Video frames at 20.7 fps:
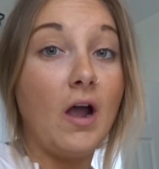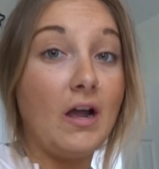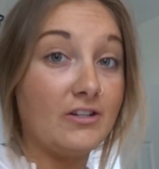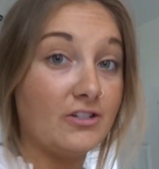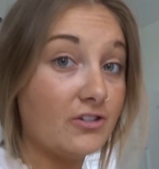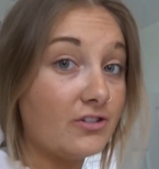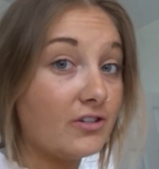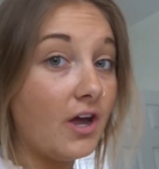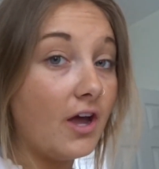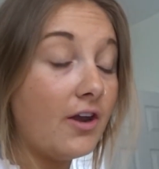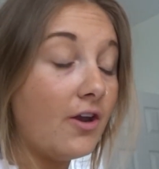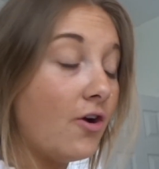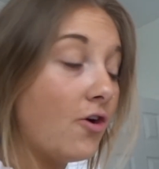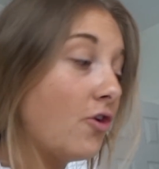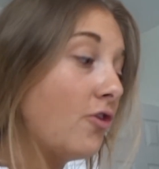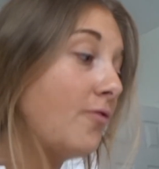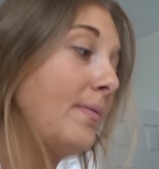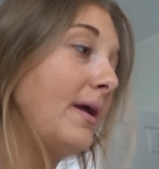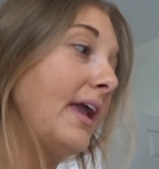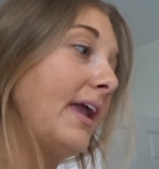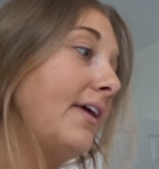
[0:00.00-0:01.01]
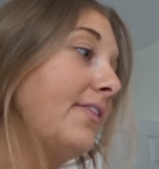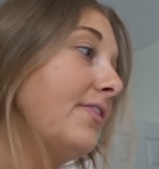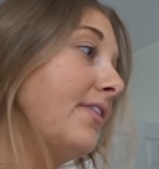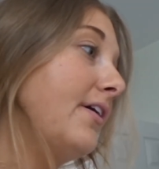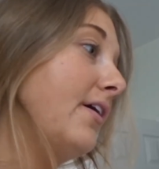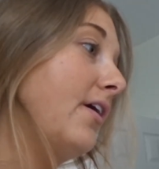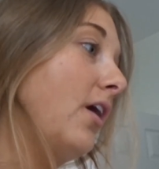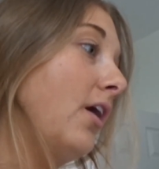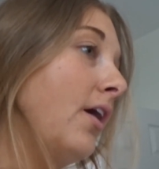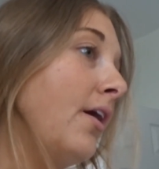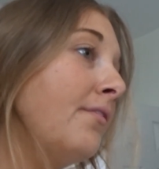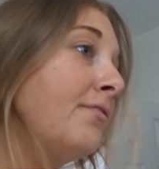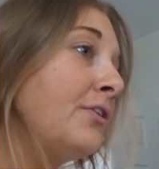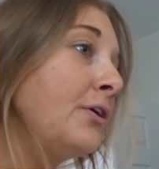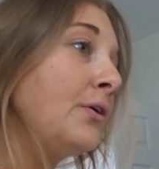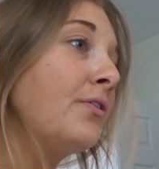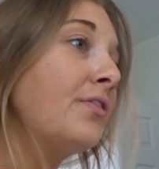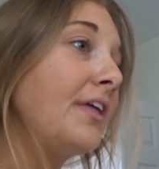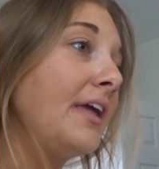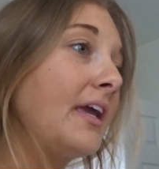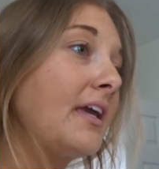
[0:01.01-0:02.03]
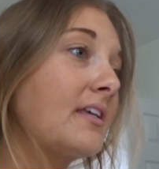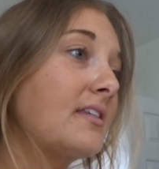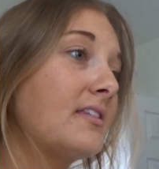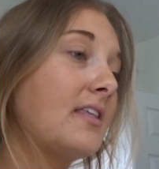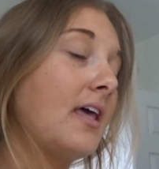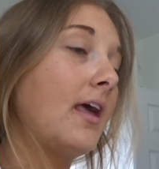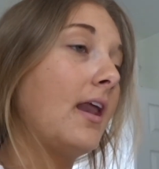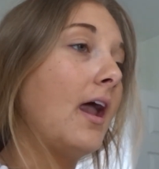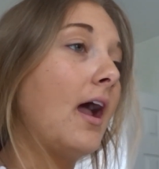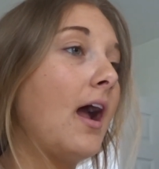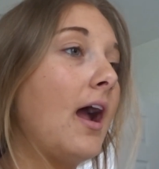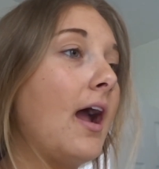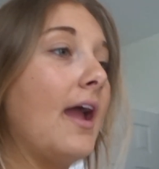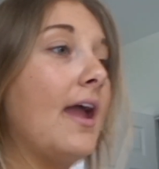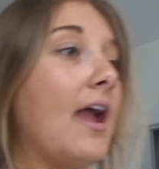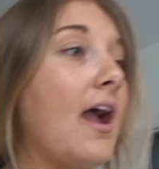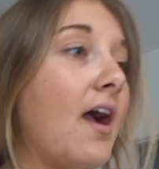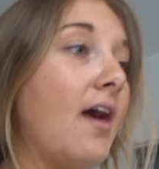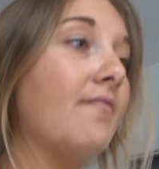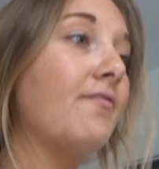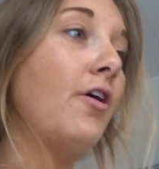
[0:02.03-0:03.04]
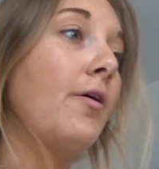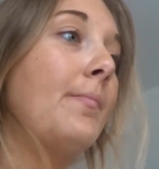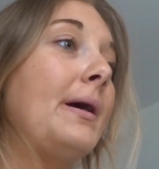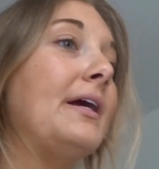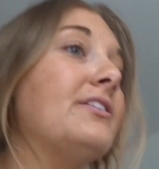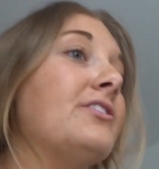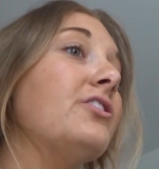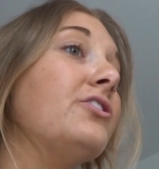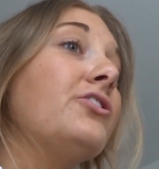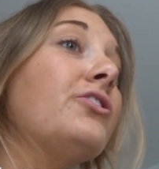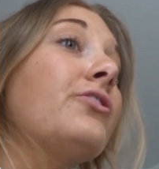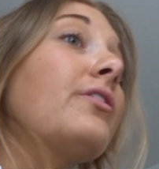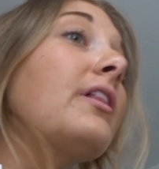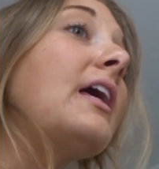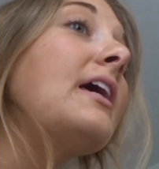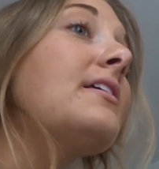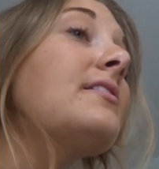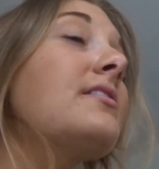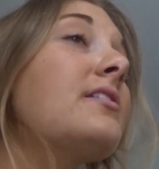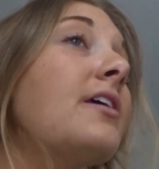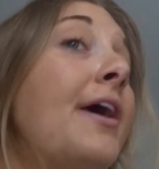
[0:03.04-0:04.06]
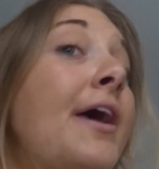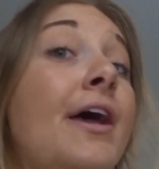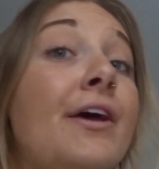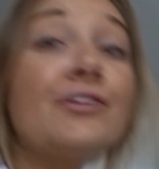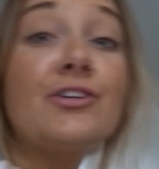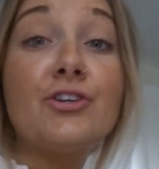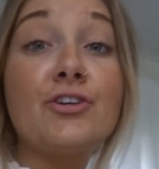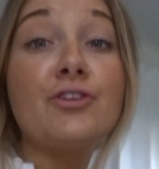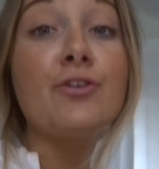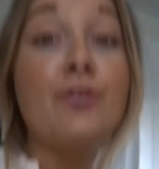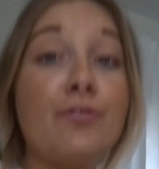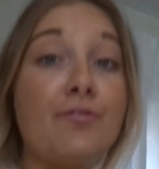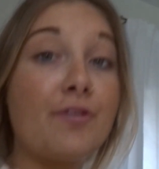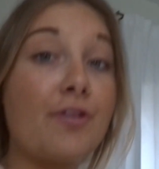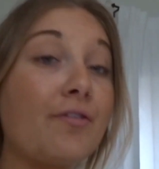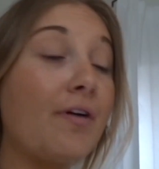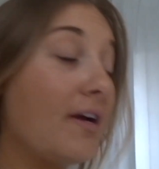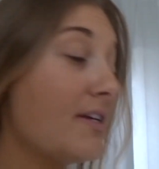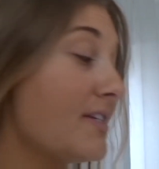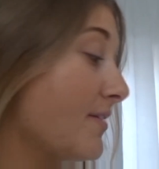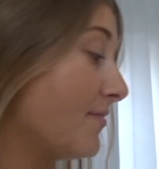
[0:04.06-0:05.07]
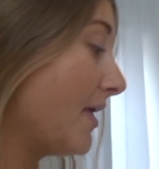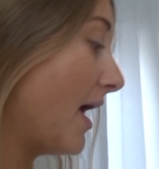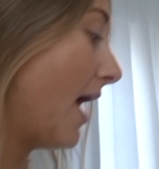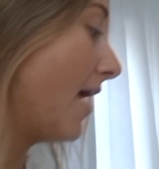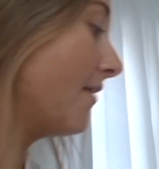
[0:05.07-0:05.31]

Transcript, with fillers: I just got home, and there are a few things that I have on my to-do list to do for the rest of the